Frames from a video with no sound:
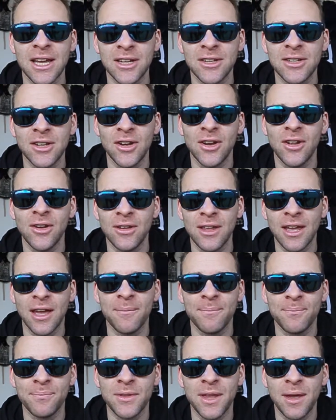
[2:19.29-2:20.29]
I don't know
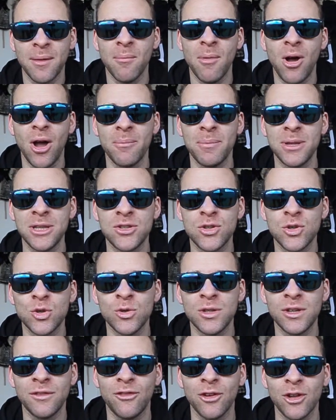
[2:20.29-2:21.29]
yet. It might be too
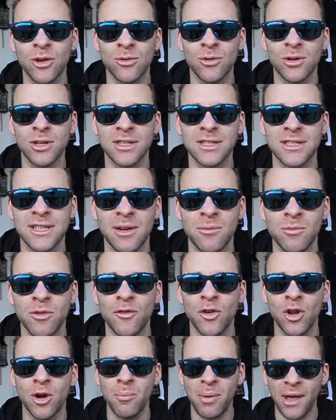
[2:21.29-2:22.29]
difficult because then we've
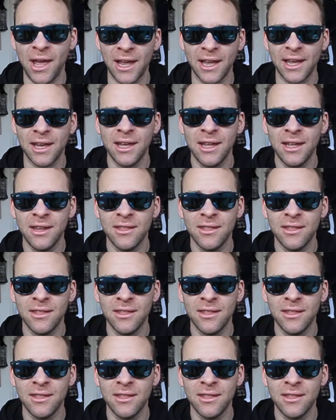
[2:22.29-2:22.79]
got to pack